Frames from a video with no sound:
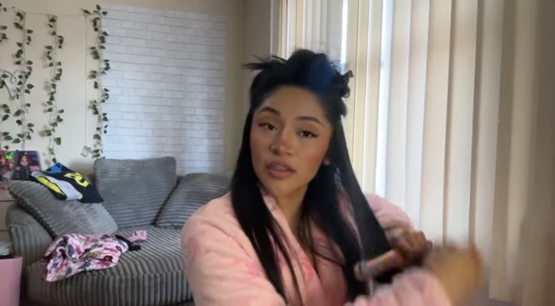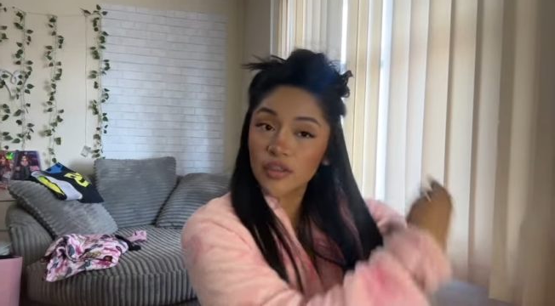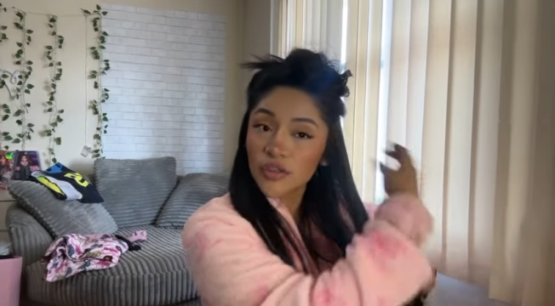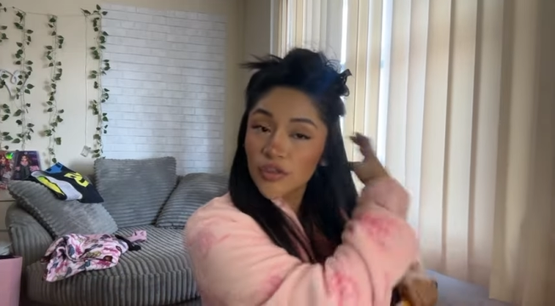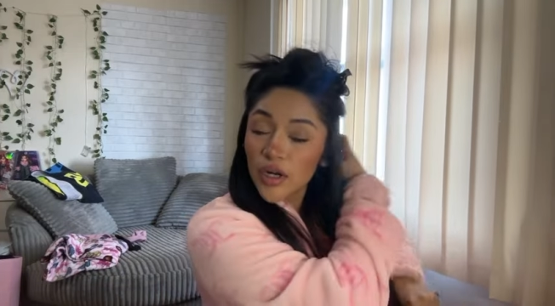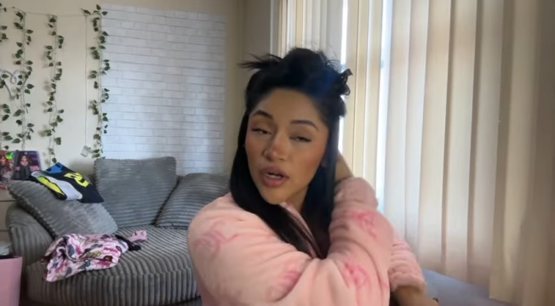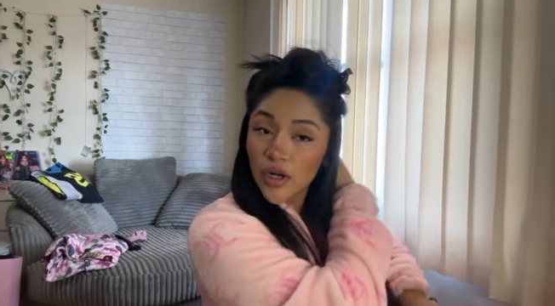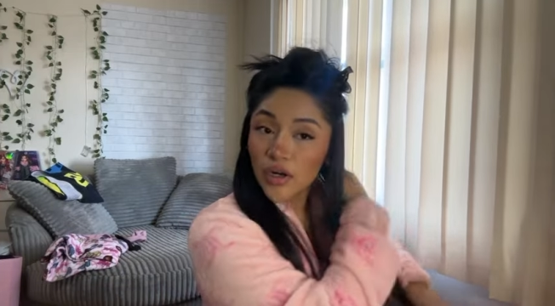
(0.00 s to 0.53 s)

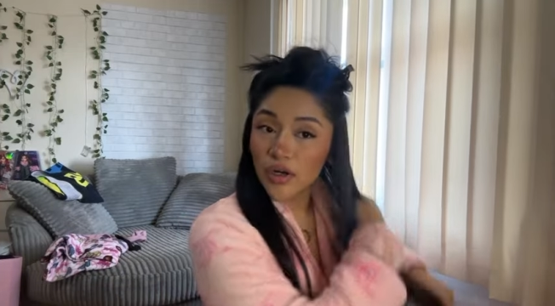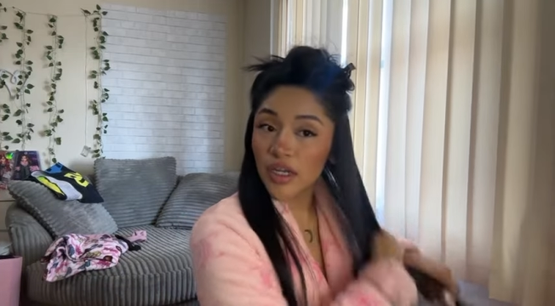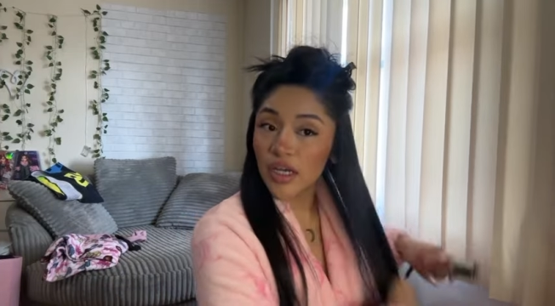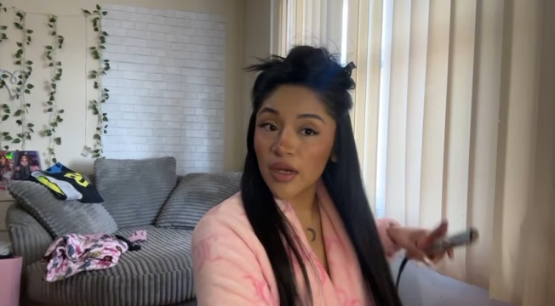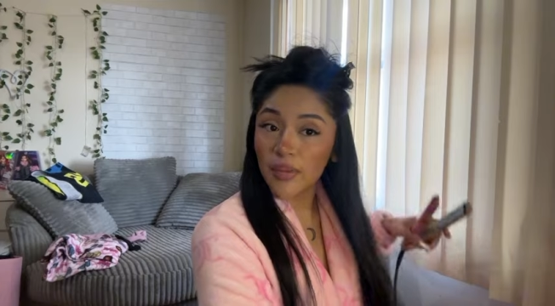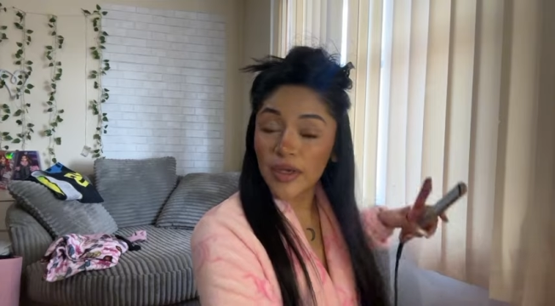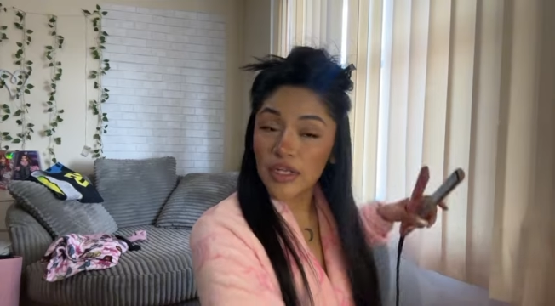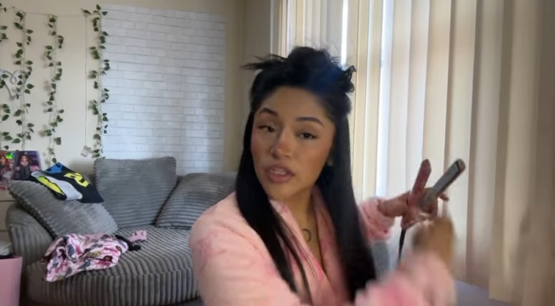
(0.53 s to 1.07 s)
try to hurry
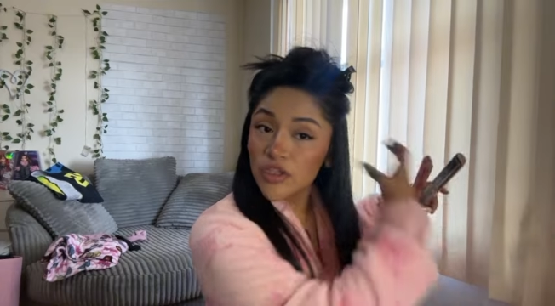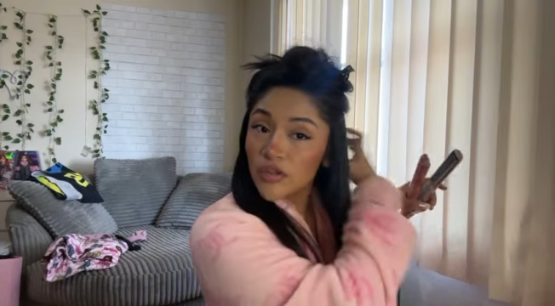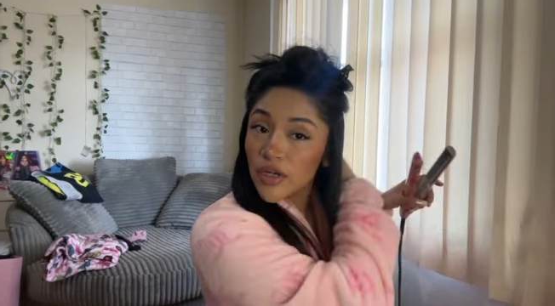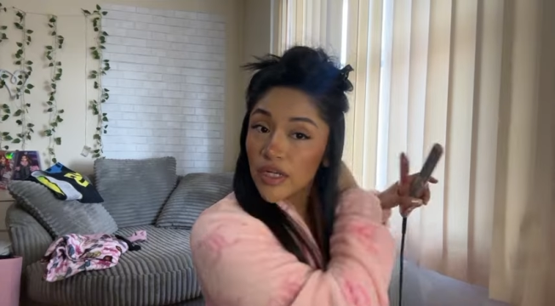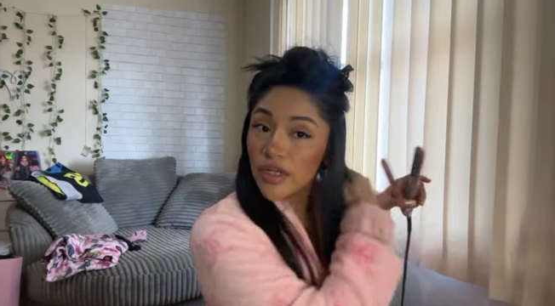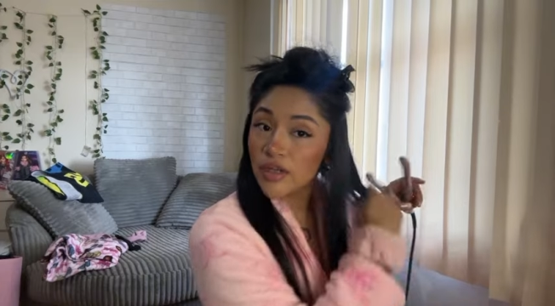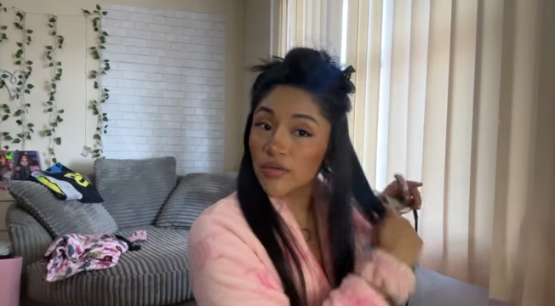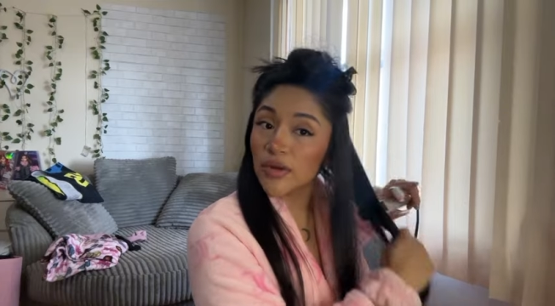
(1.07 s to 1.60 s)
up and
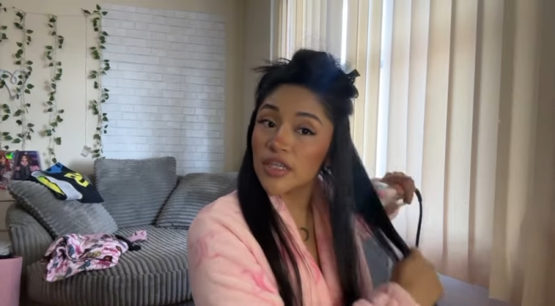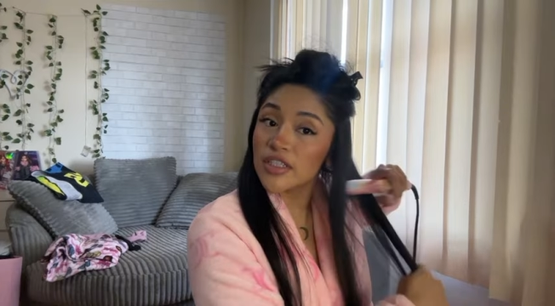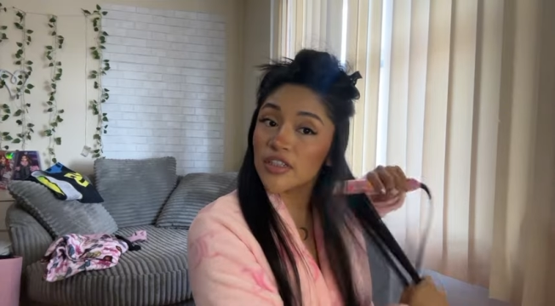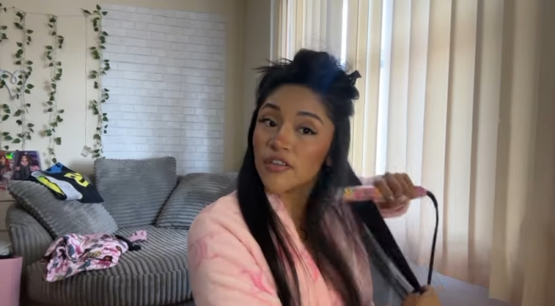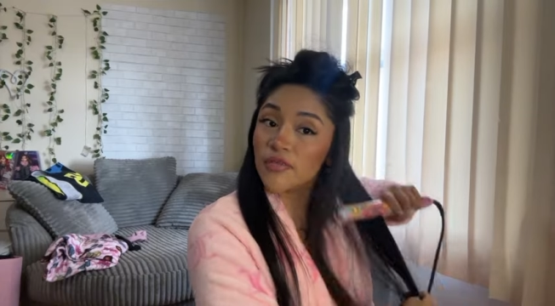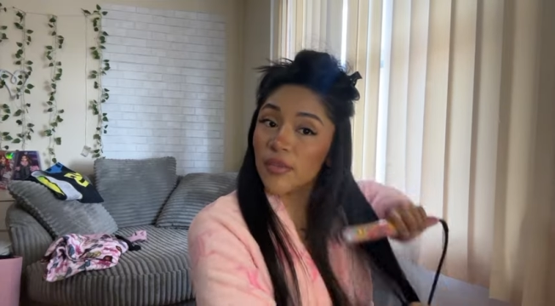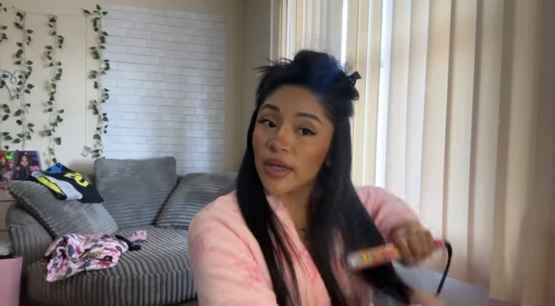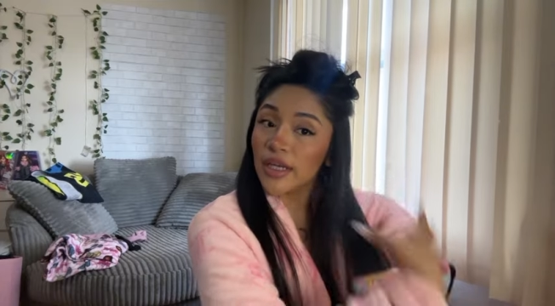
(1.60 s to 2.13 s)
straighten the rest
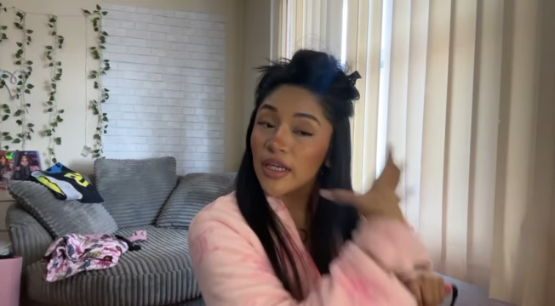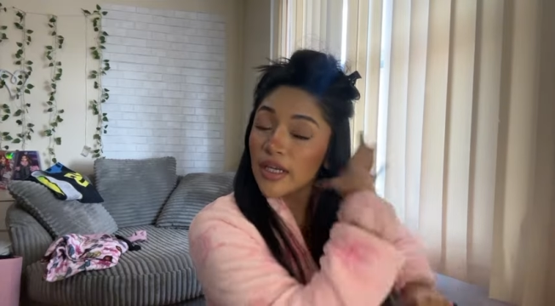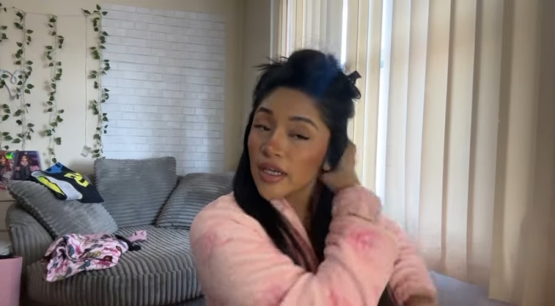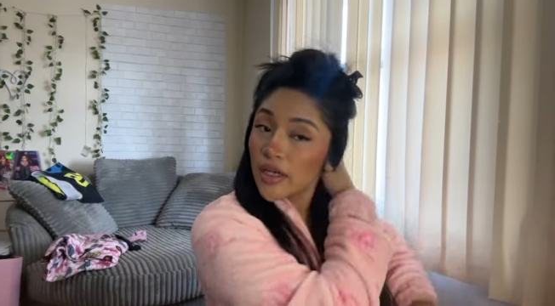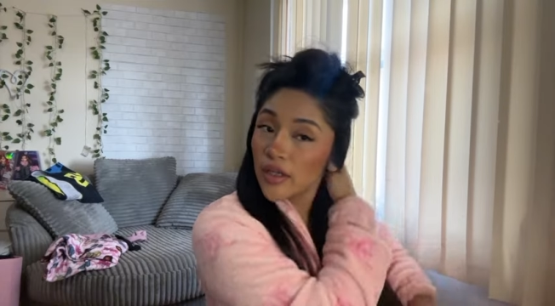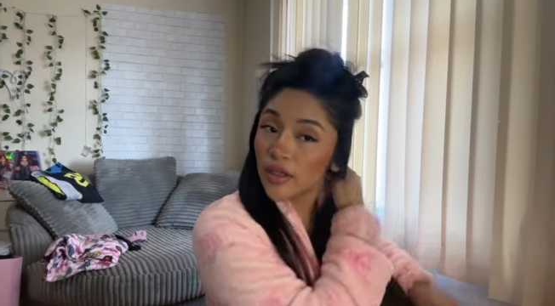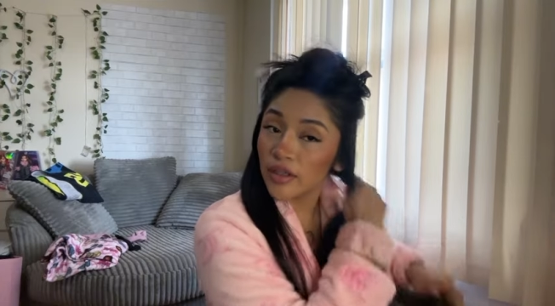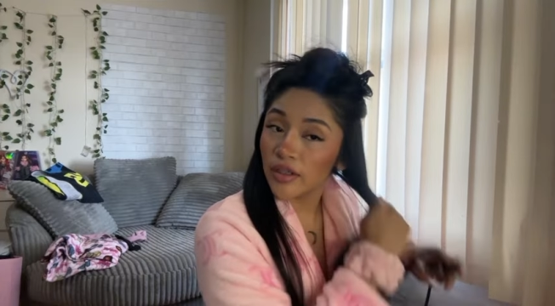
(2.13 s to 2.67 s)
of my
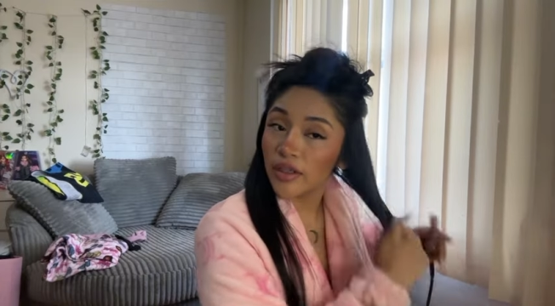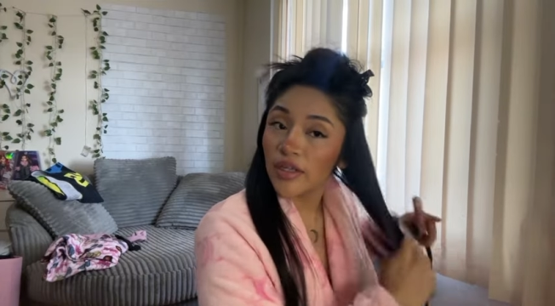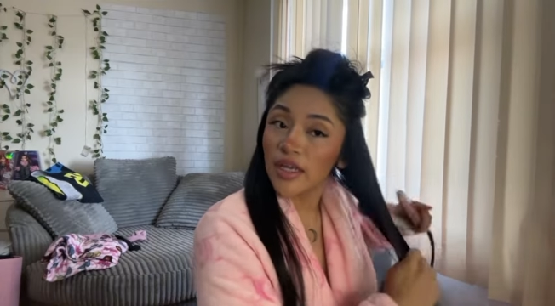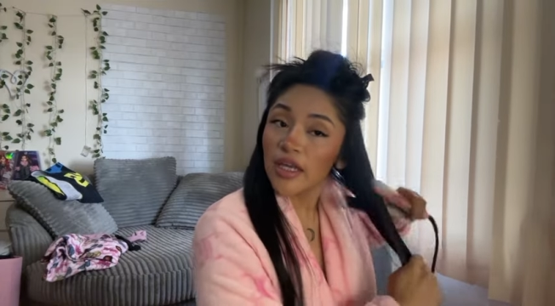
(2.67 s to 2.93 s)
hair.